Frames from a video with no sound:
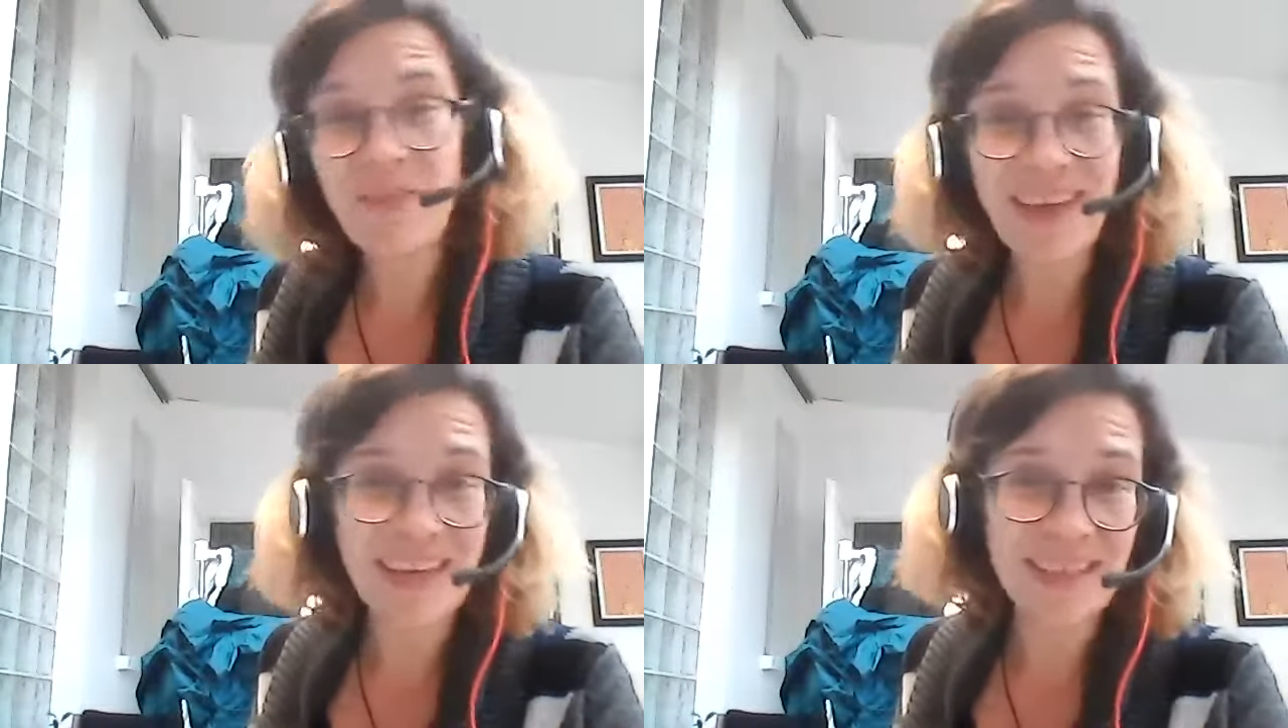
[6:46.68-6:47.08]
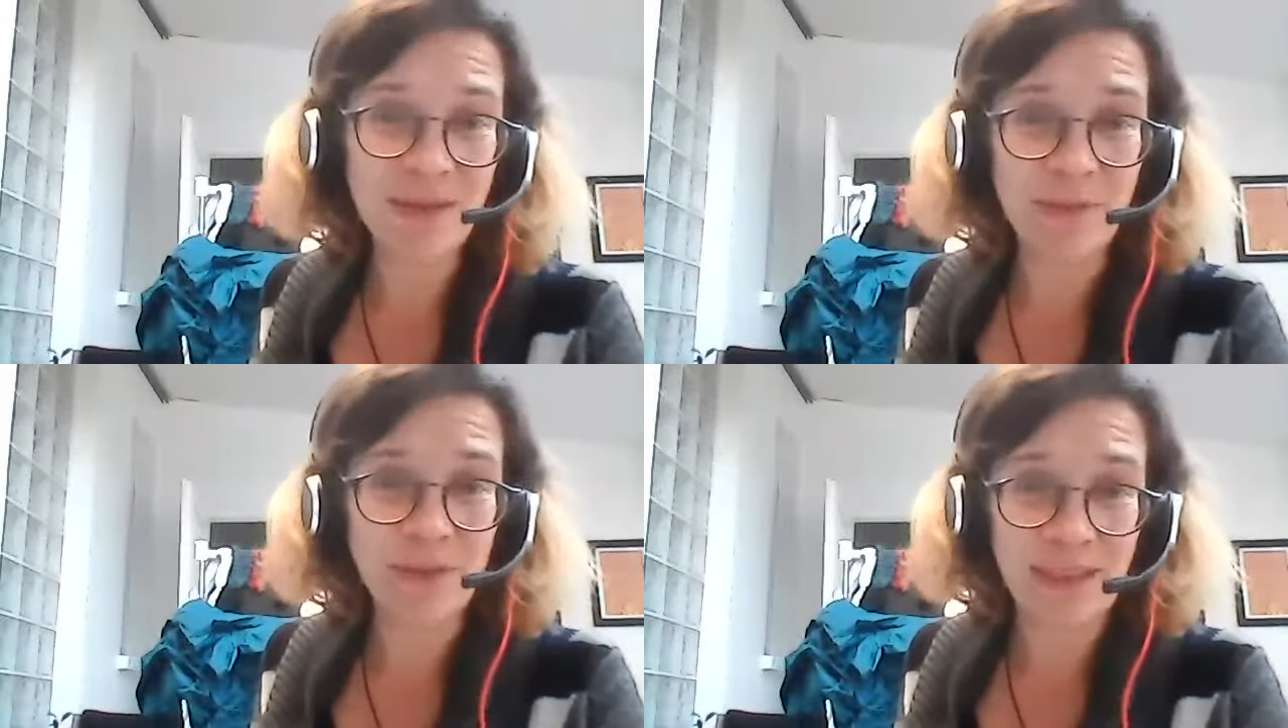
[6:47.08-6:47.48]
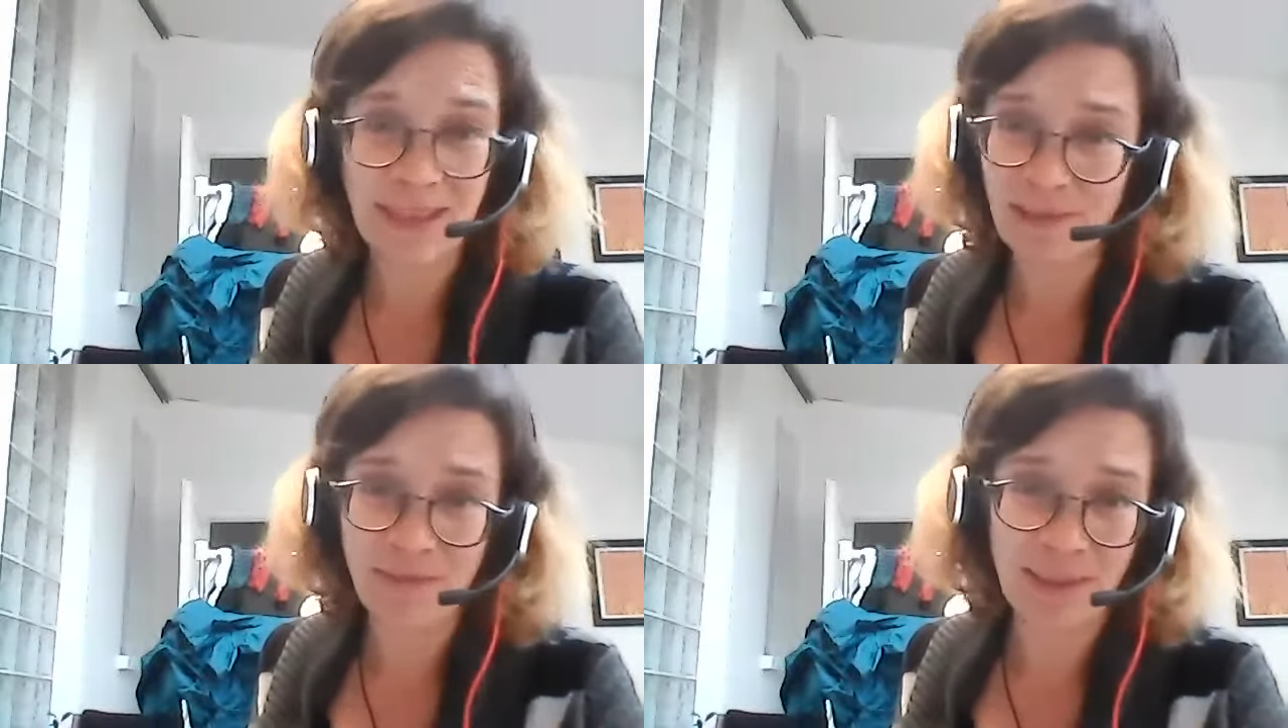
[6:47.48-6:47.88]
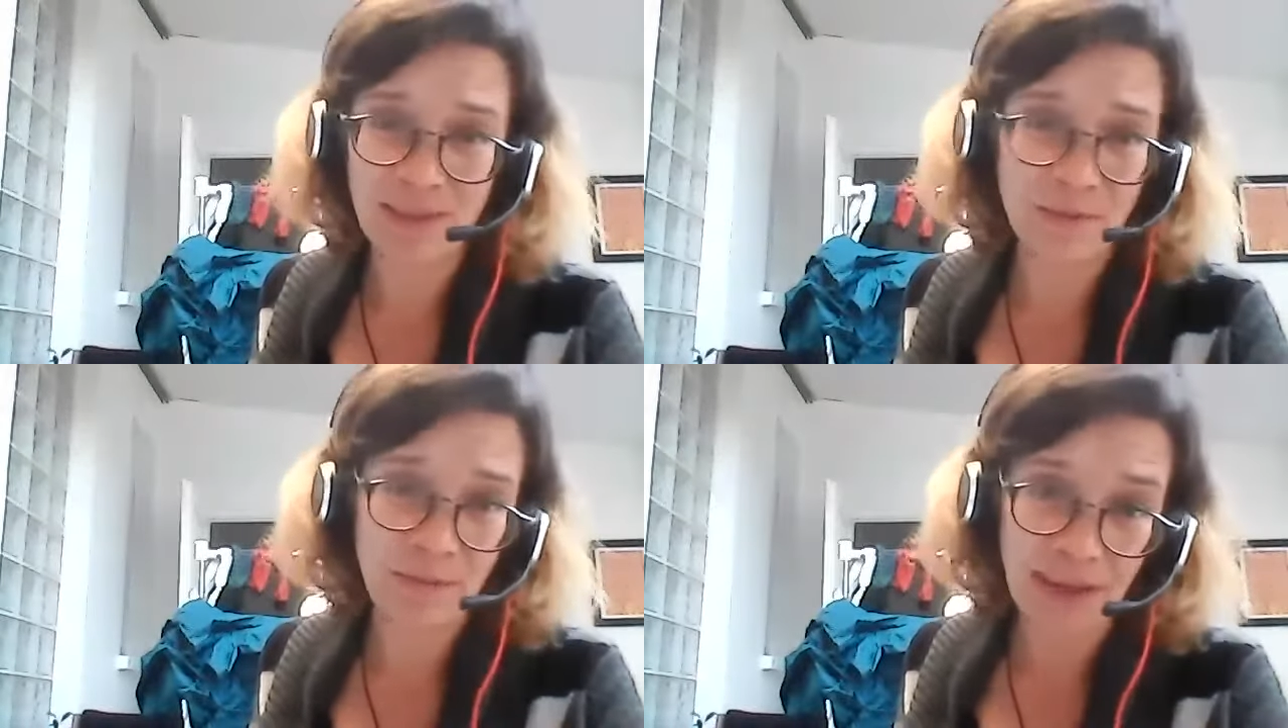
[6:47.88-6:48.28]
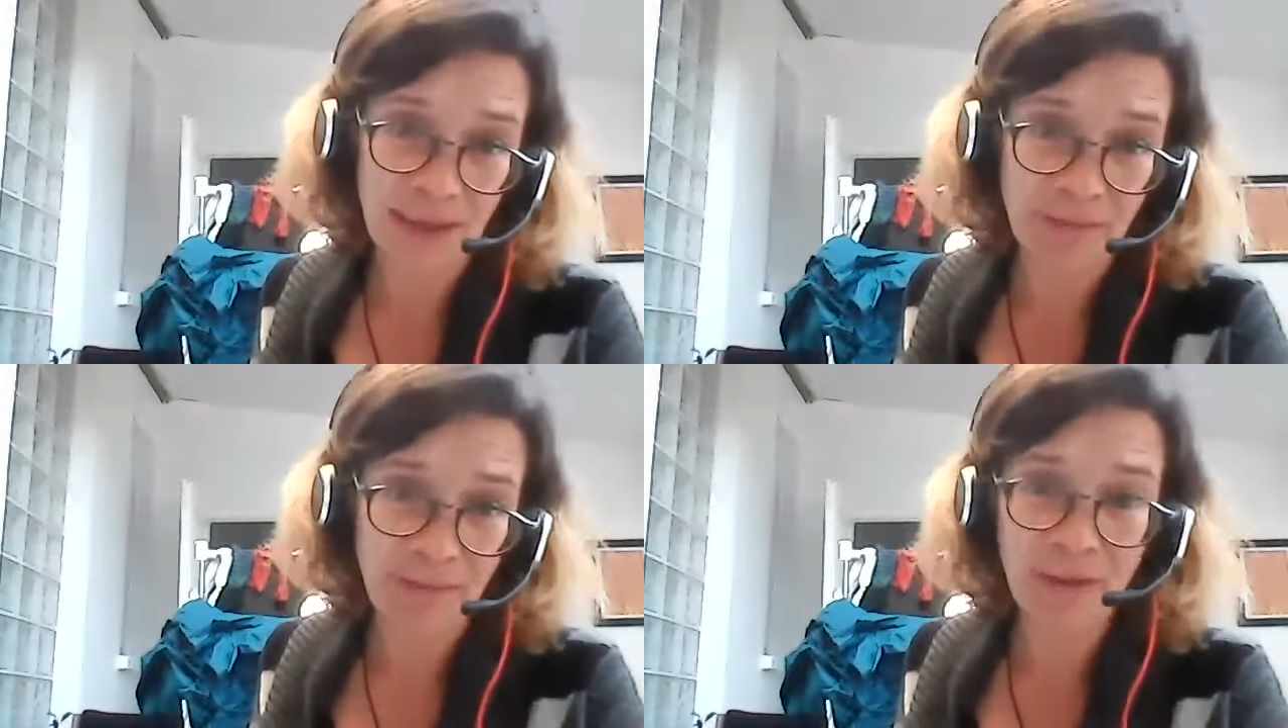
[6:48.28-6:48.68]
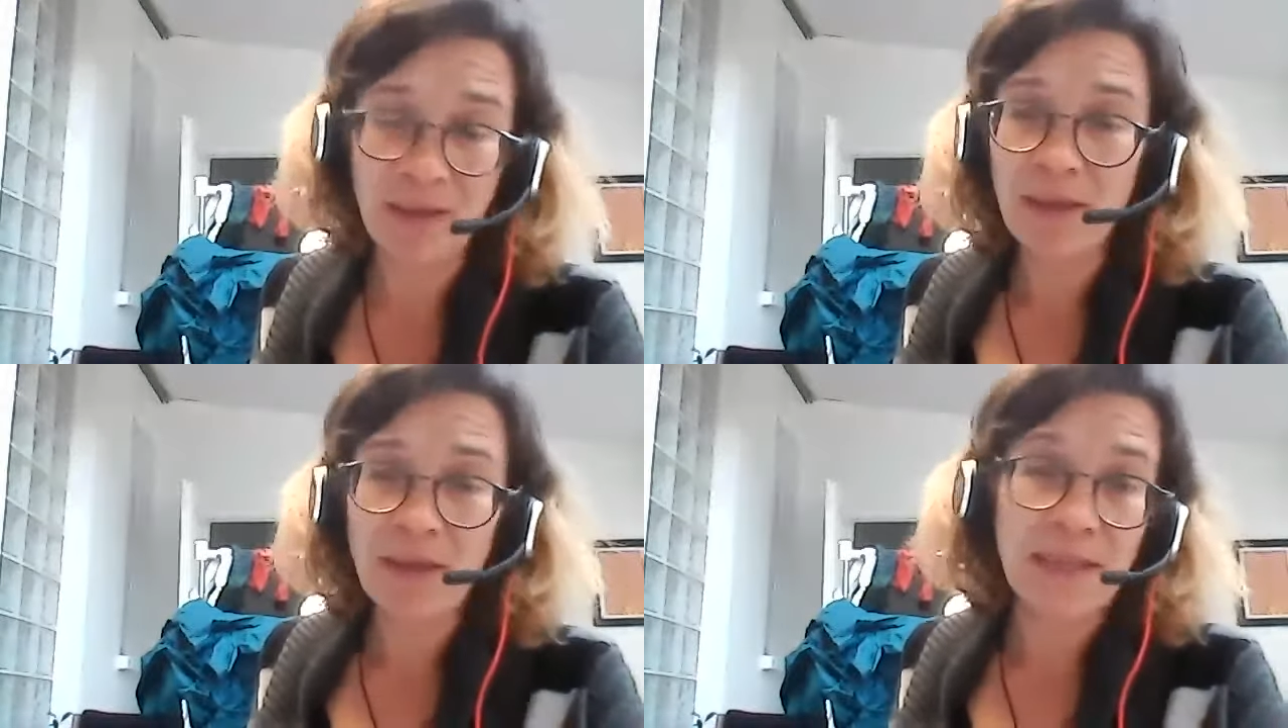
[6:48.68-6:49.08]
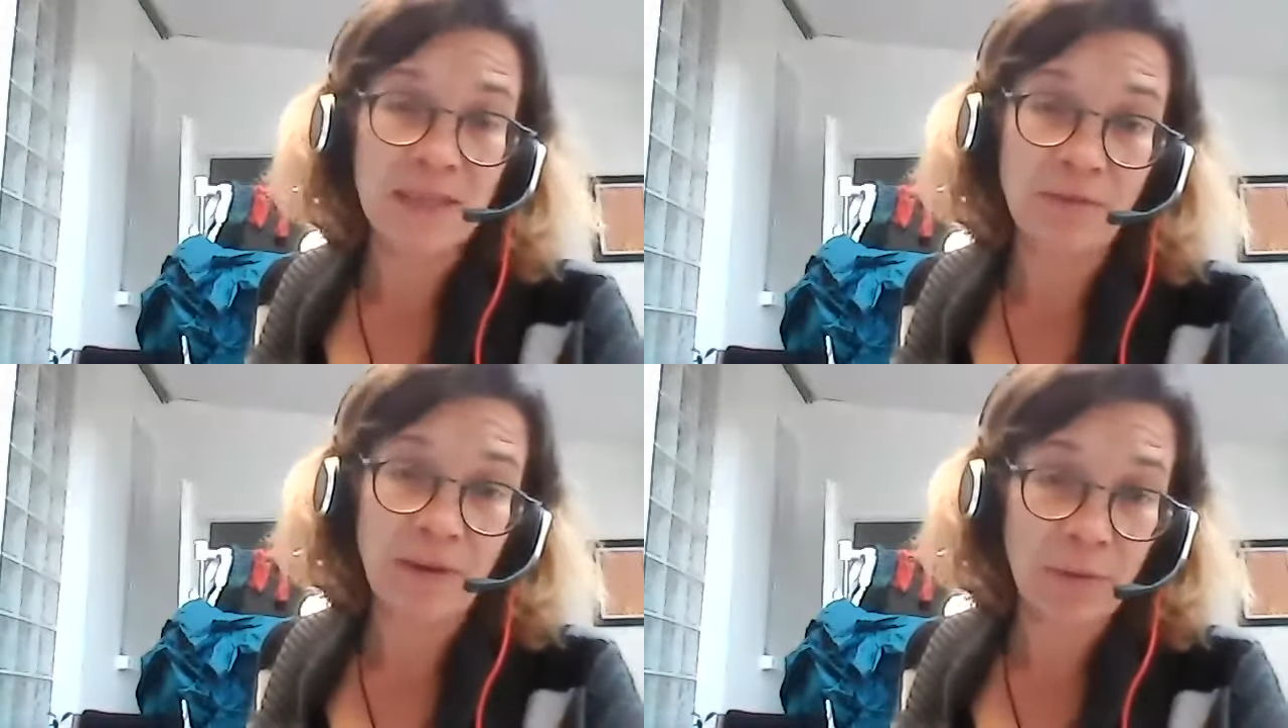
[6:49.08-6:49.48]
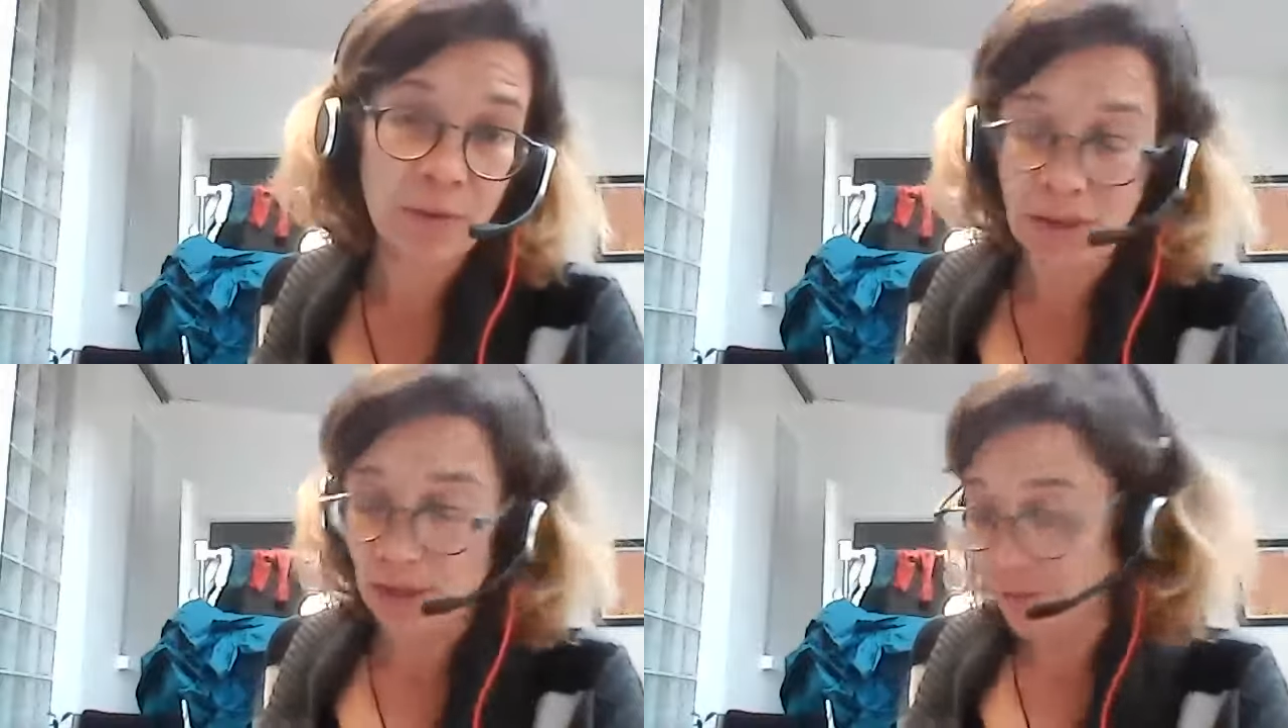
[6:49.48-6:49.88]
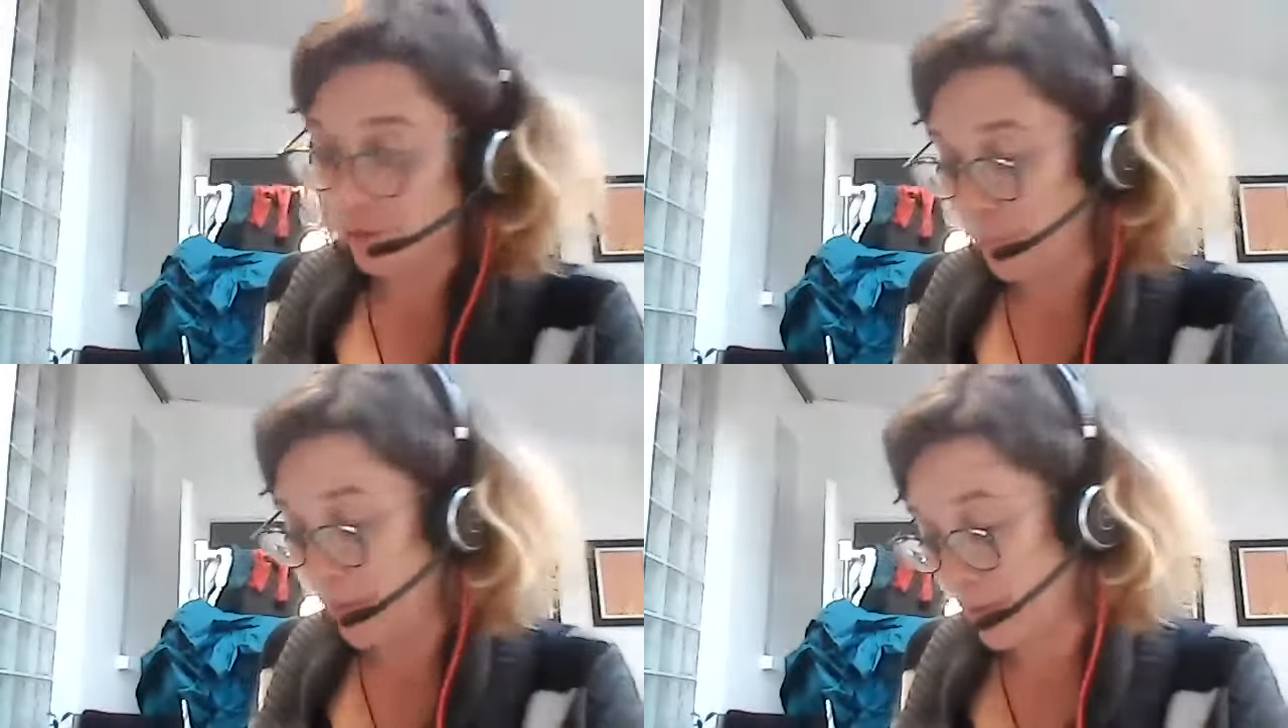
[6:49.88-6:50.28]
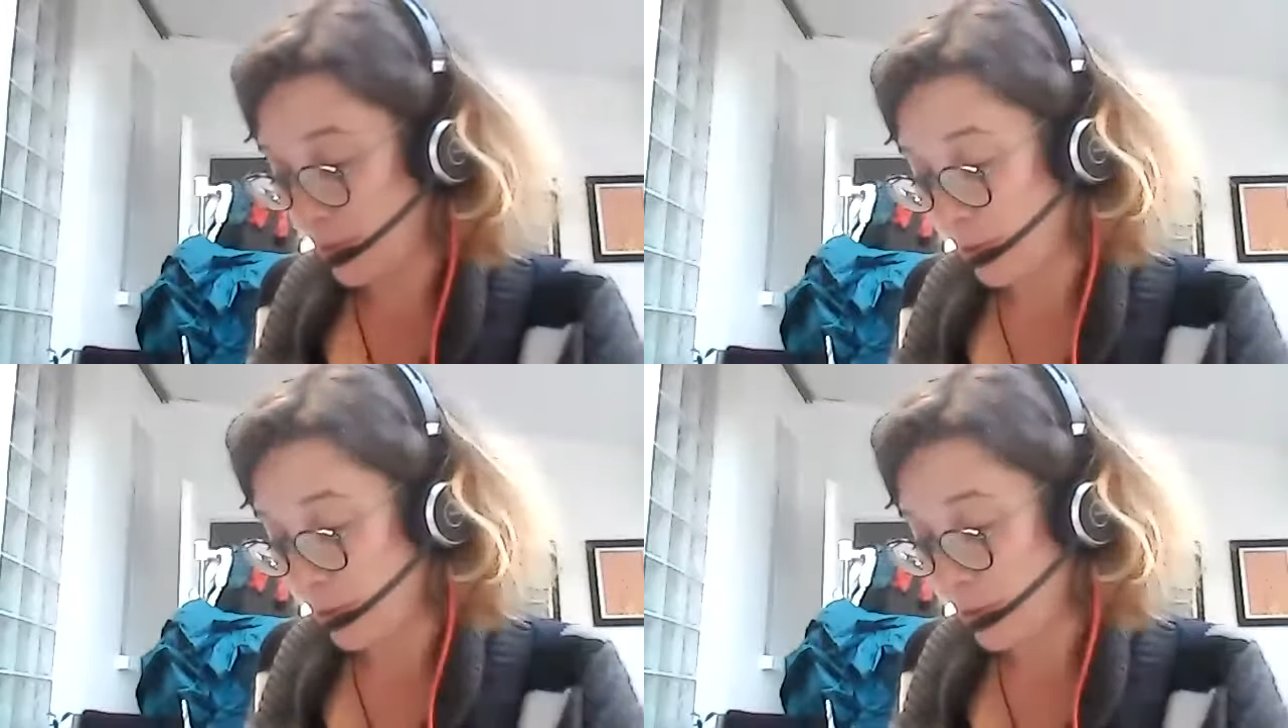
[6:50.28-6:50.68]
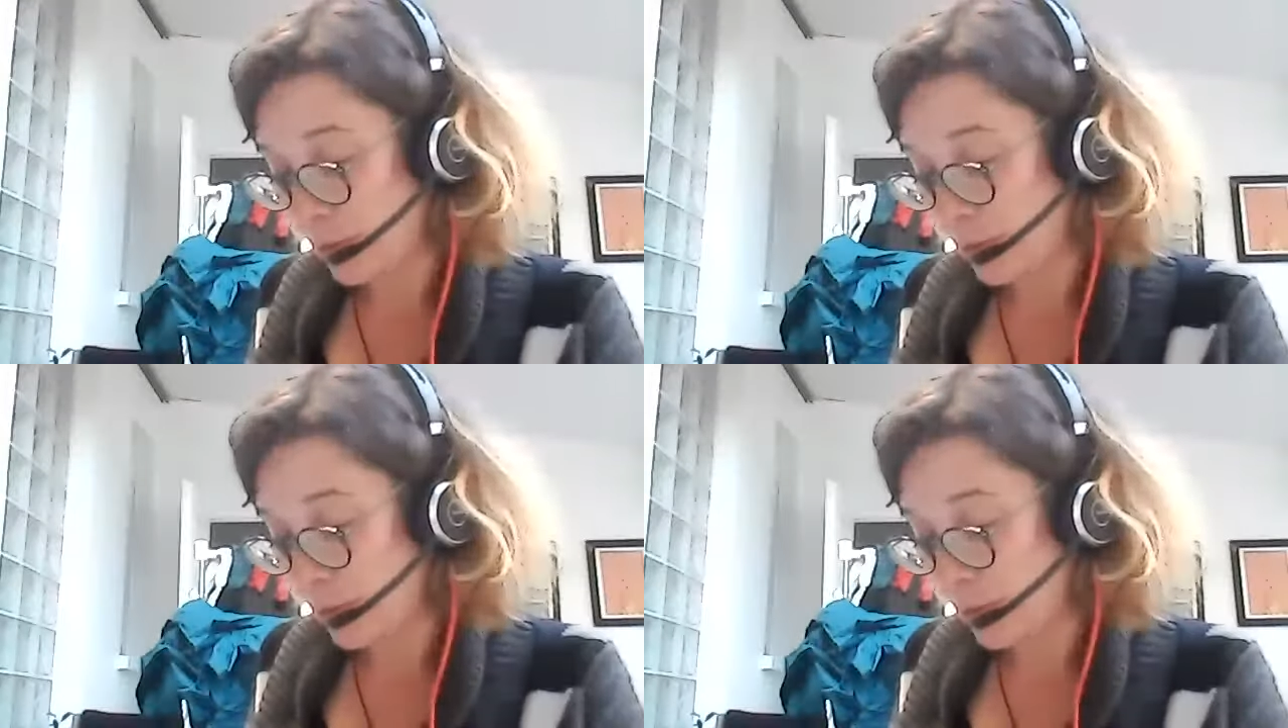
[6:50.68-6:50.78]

That is, obviously, if they survive until they're old enough to be sold,